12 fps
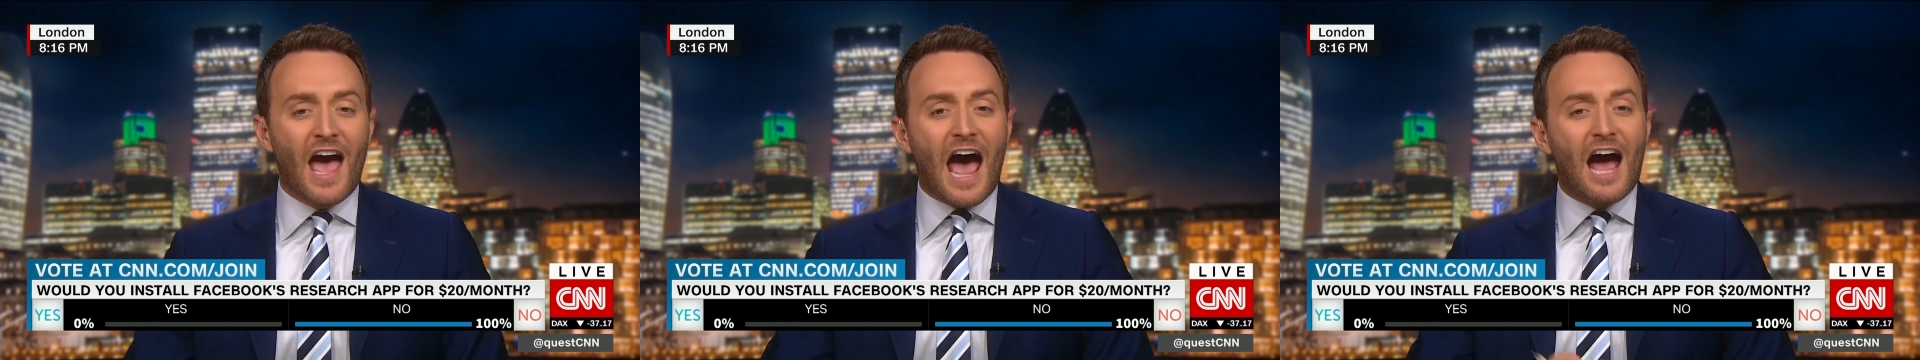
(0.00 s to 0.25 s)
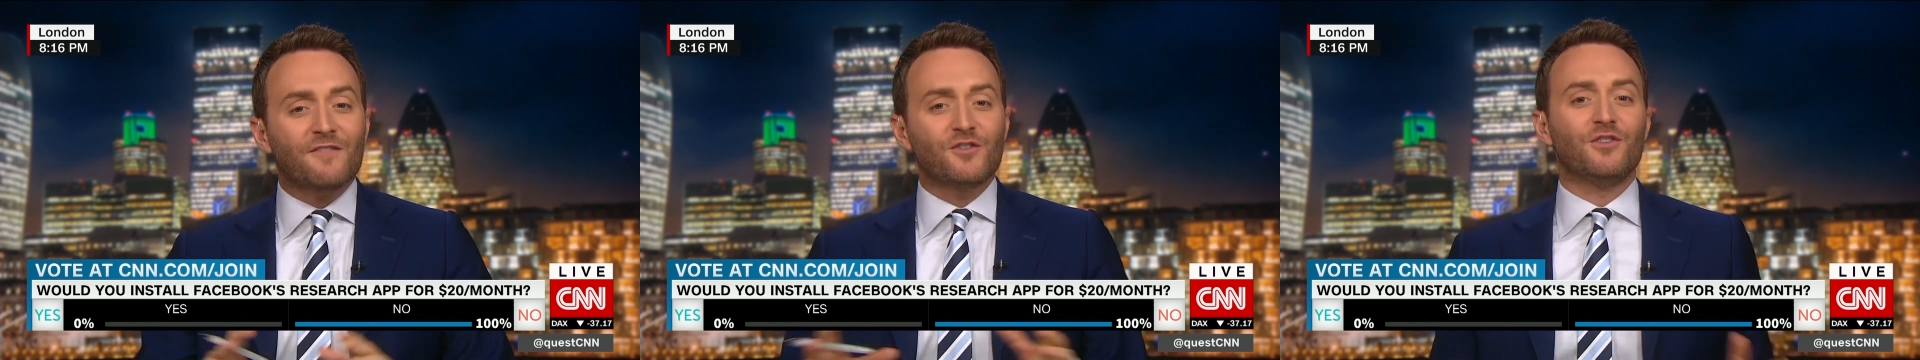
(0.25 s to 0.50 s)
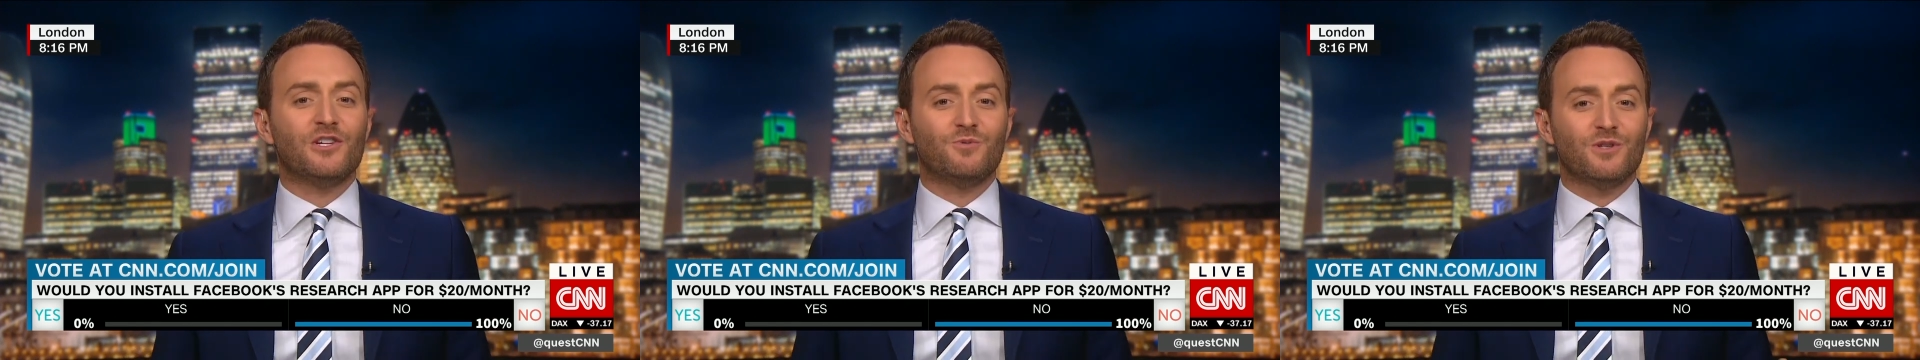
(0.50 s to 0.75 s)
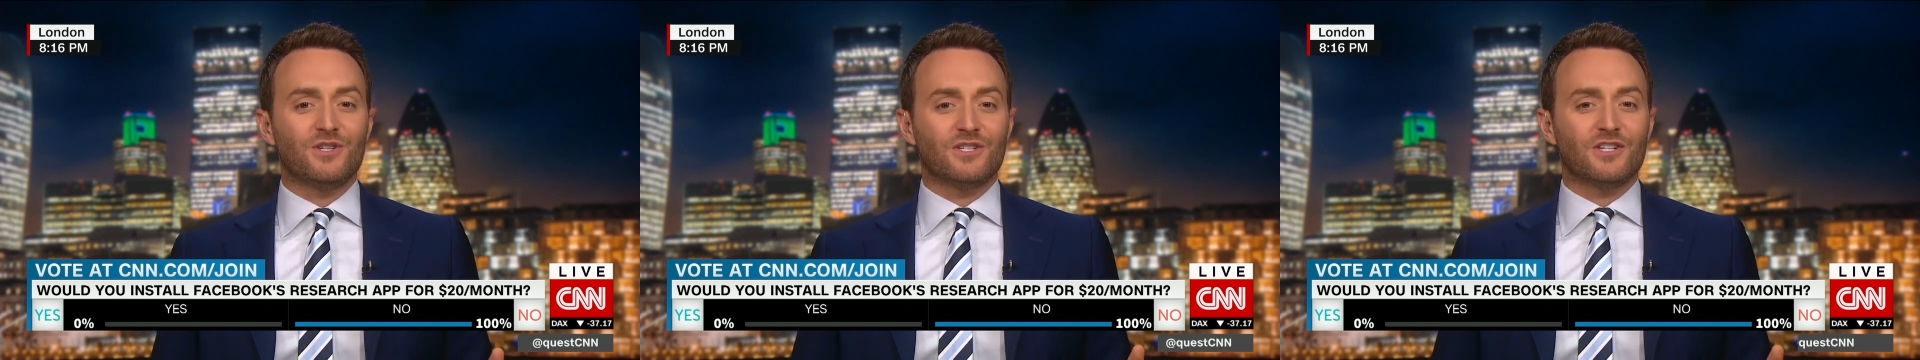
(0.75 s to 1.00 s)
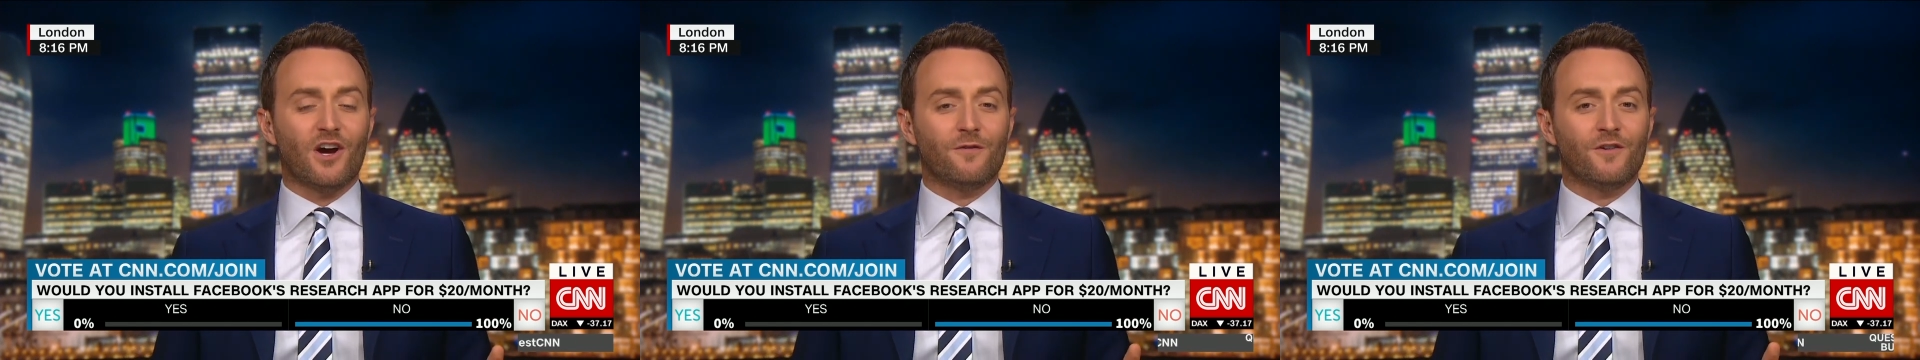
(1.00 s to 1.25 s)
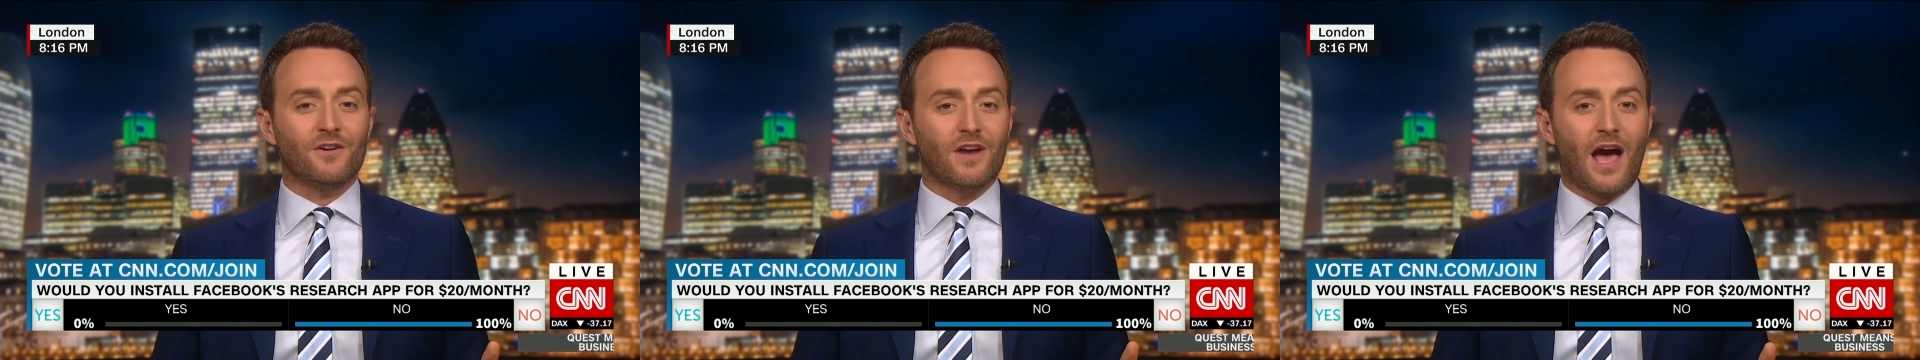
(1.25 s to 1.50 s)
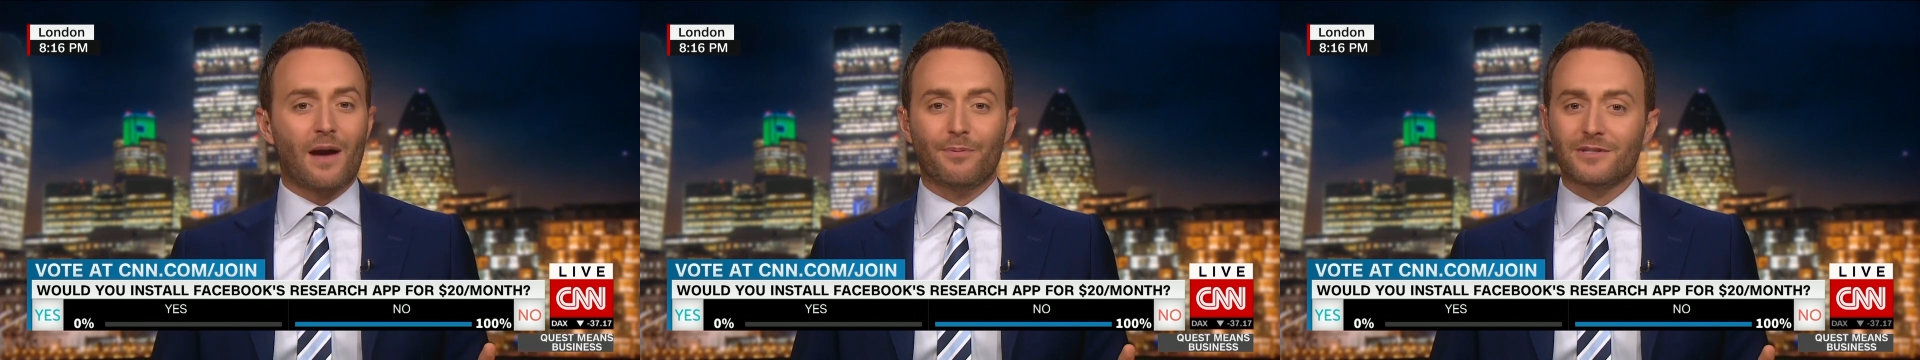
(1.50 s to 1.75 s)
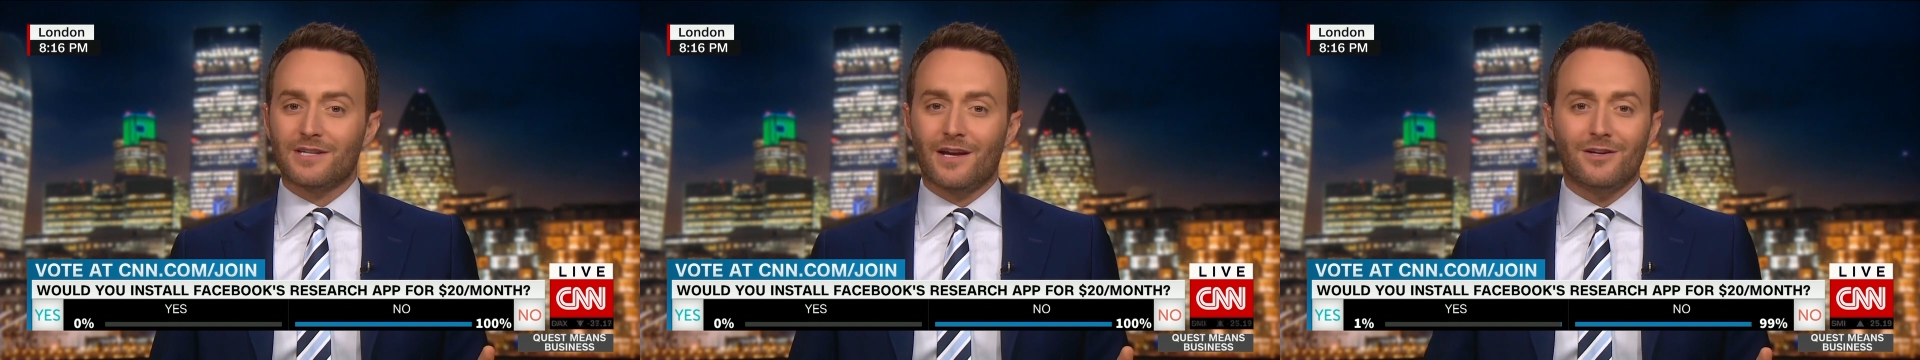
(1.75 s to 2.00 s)
After this was discovered,
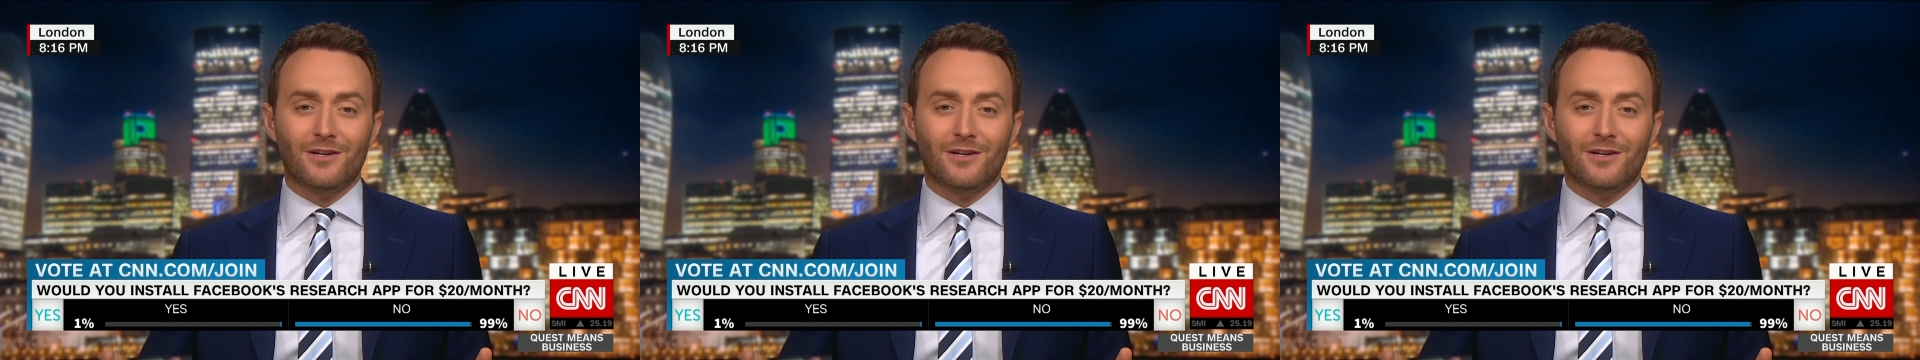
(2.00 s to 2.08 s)
Apple said,